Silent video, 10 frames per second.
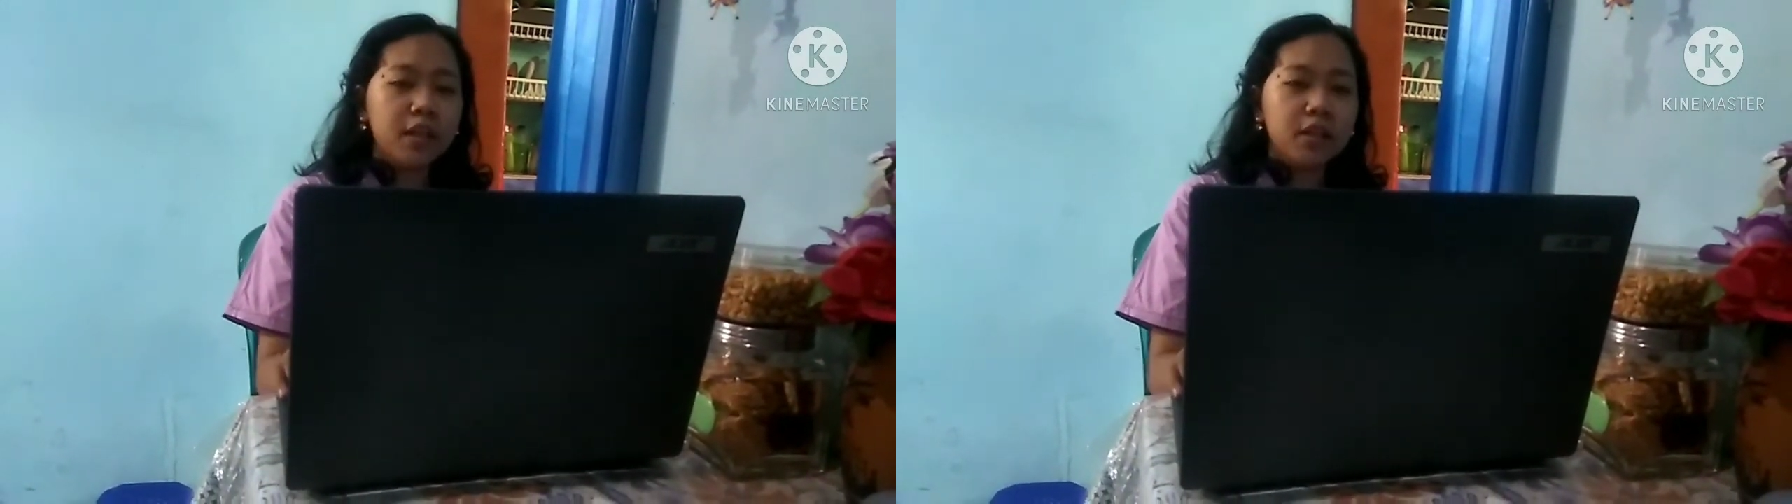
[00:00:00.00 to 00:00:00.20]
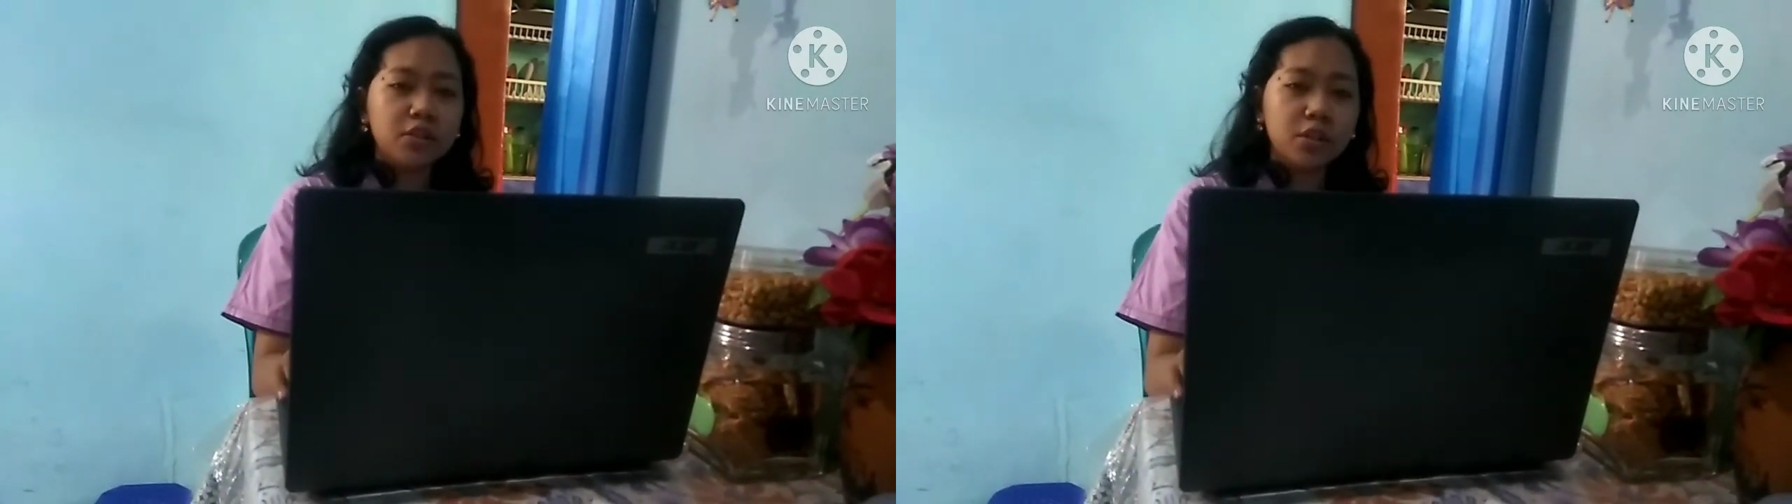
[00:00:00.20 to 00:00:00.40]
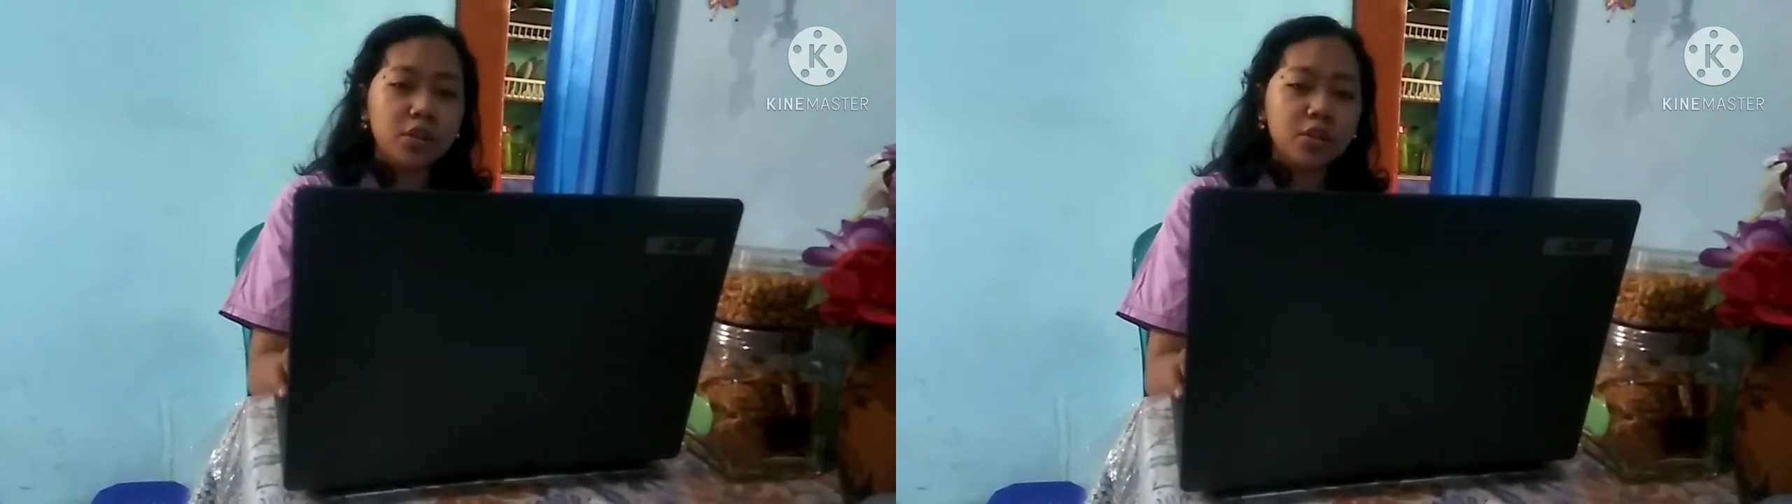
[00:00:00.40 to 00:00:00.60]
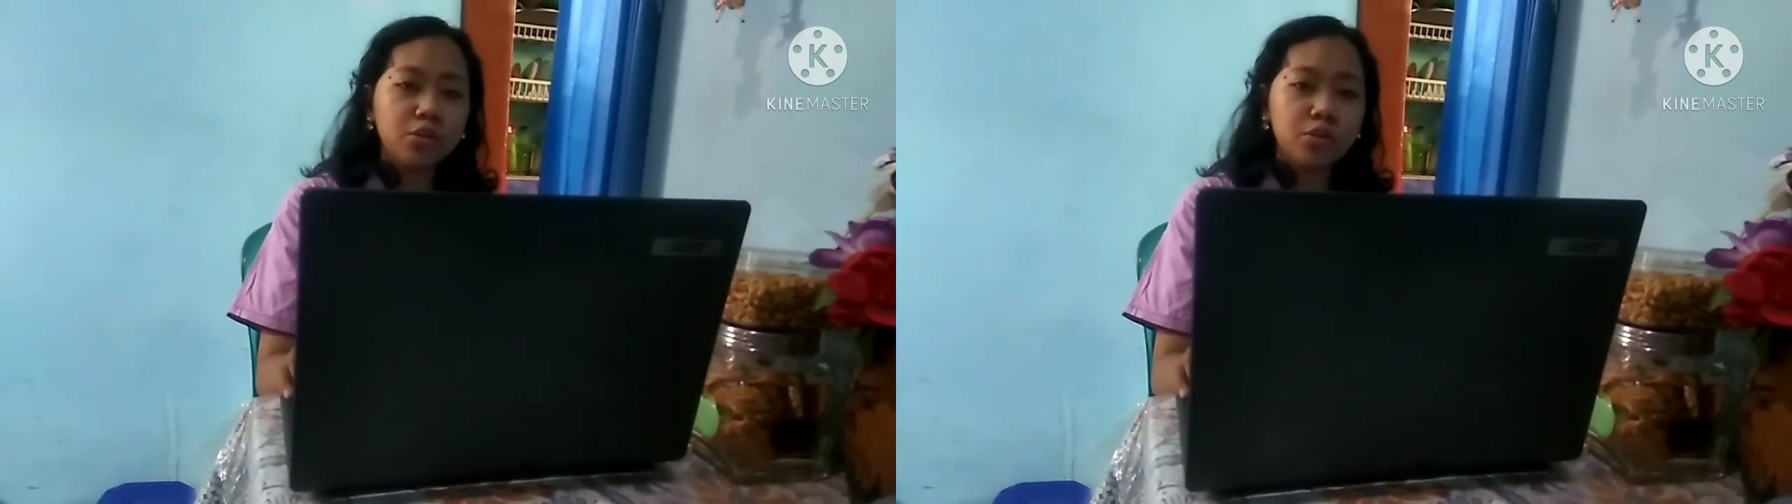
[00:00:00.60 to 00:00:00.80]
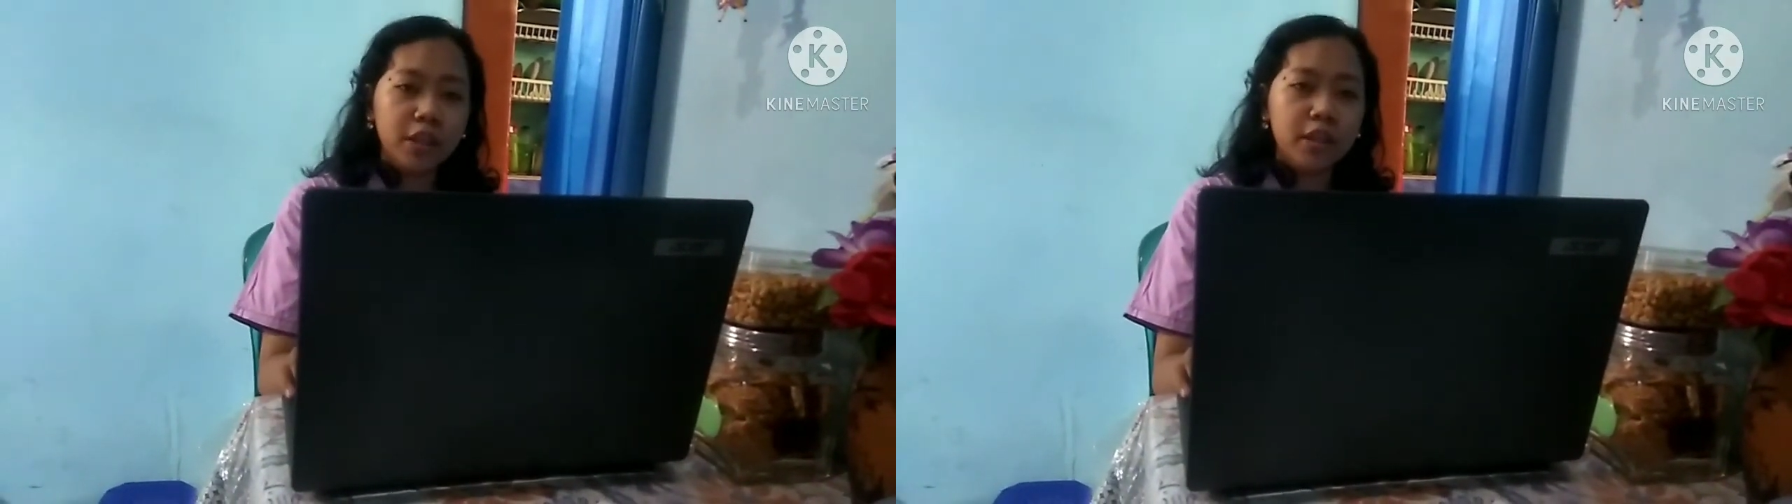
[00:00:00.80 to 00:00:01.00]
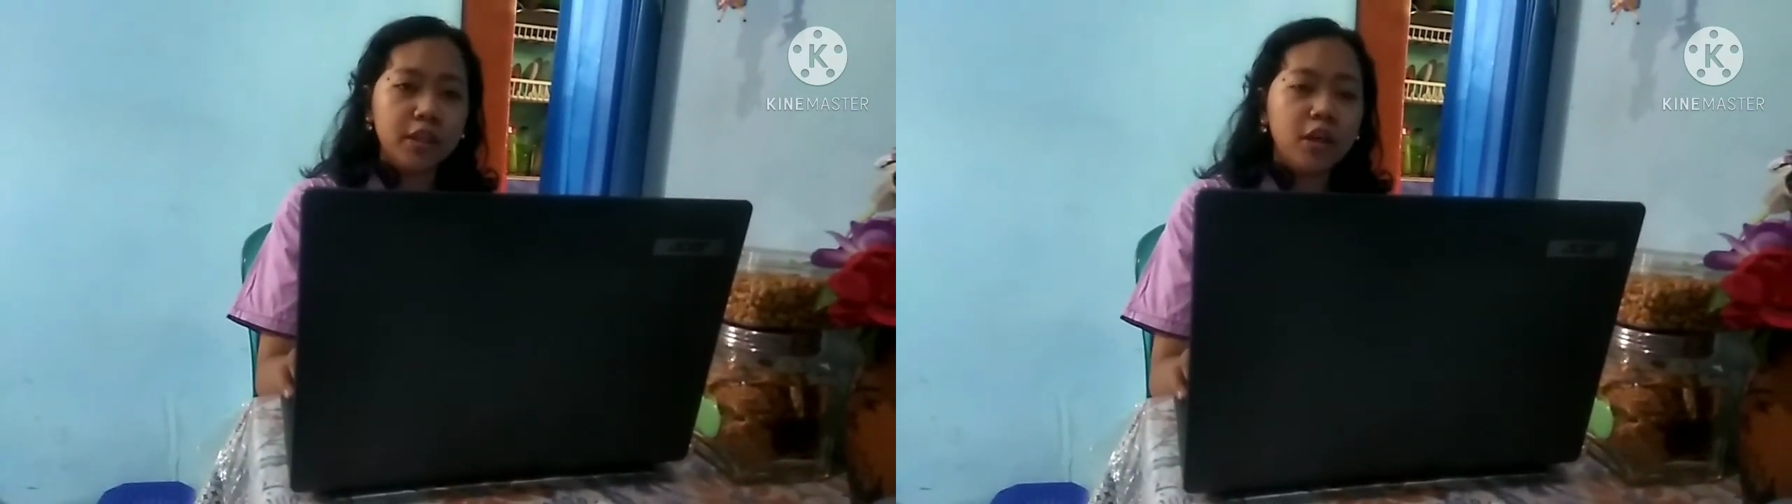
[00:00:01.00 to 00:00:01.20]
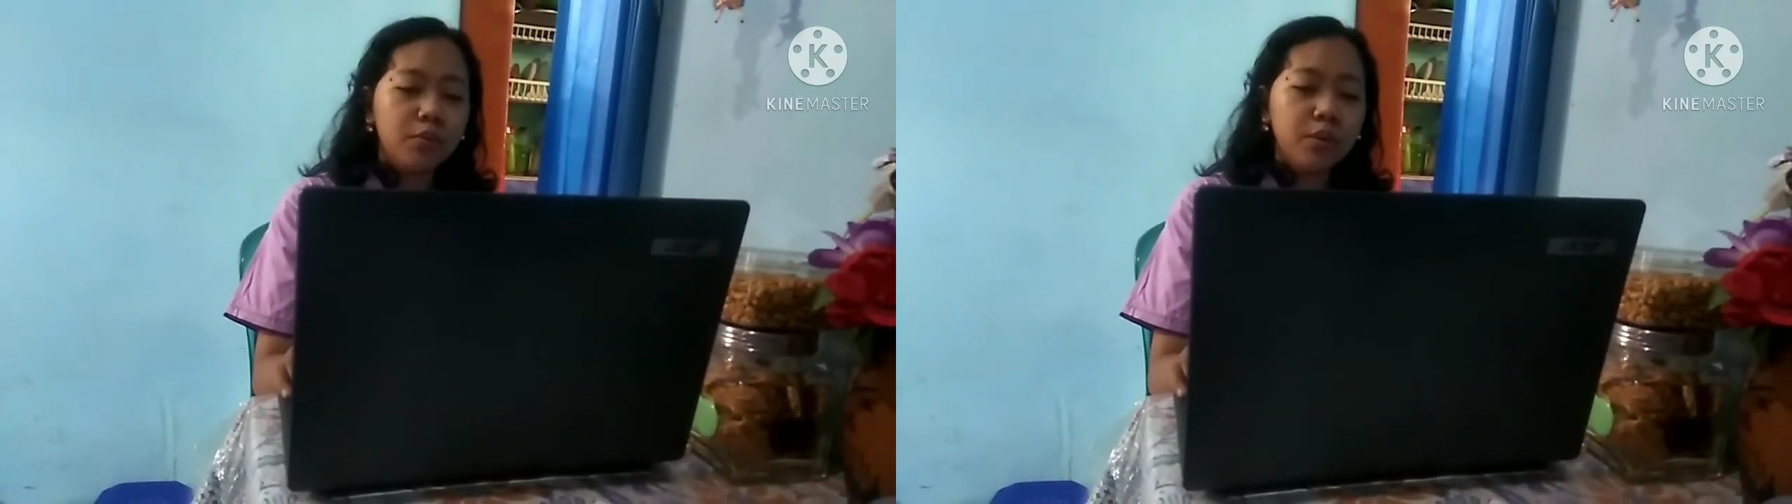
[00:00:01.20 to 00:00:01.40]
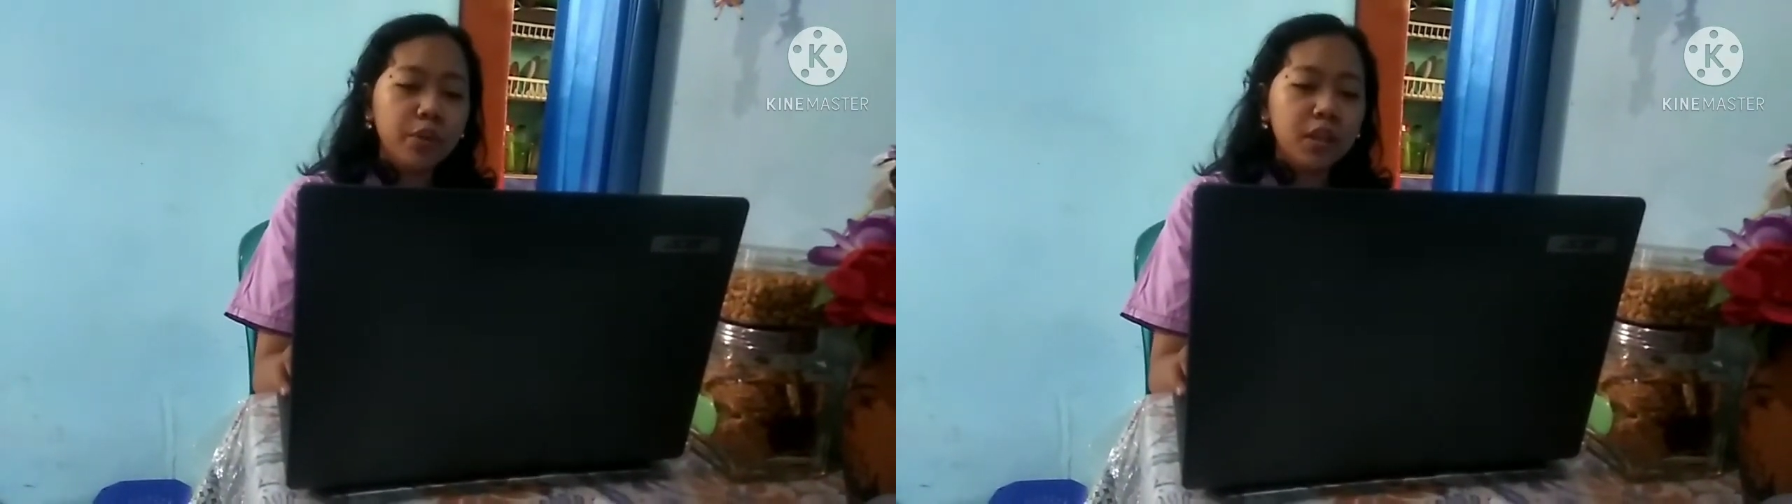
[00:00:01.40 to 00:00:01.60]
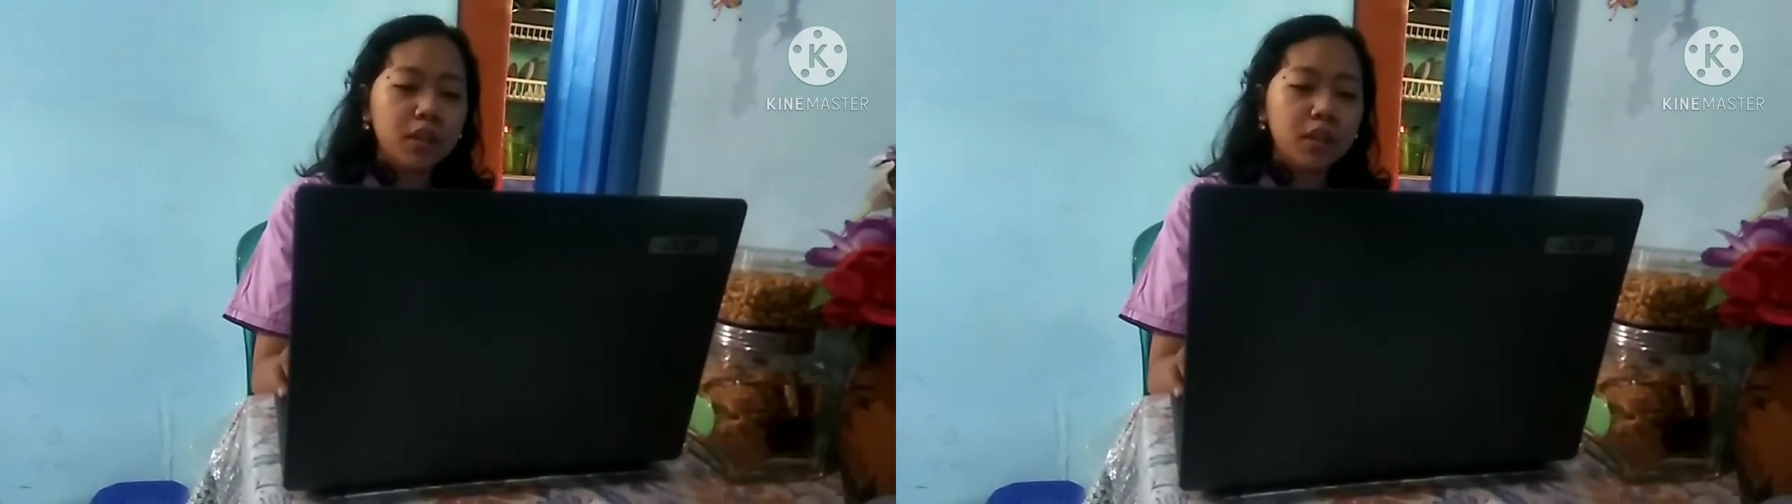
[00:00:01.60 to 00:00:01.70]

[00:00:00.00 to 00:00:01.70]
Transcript: So today we will